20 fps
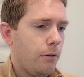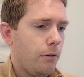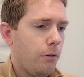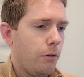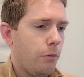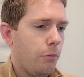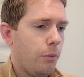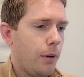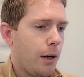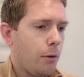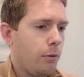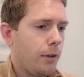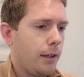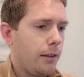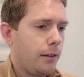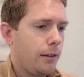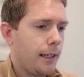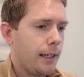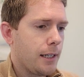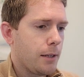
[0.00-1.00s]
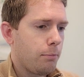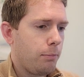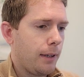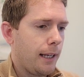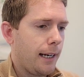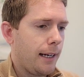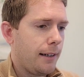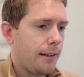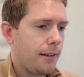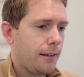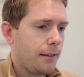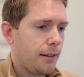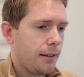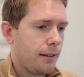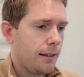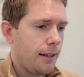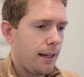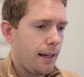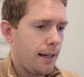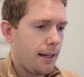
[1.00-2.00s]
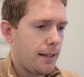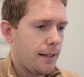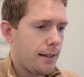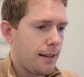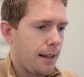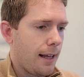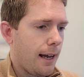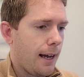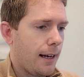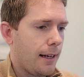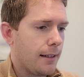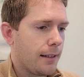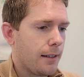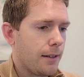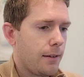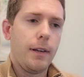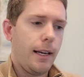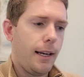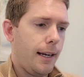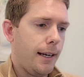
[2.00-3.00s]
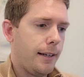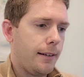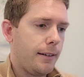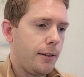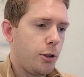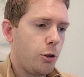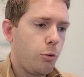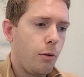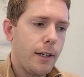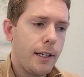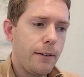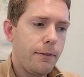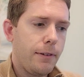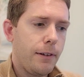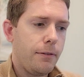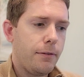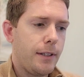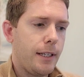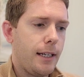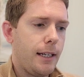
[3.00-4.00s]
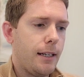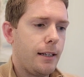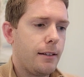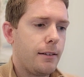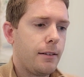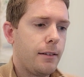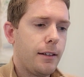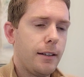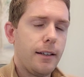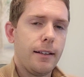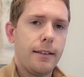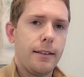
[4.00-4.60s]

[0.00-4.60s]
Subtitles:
what I will explain is that in 2015,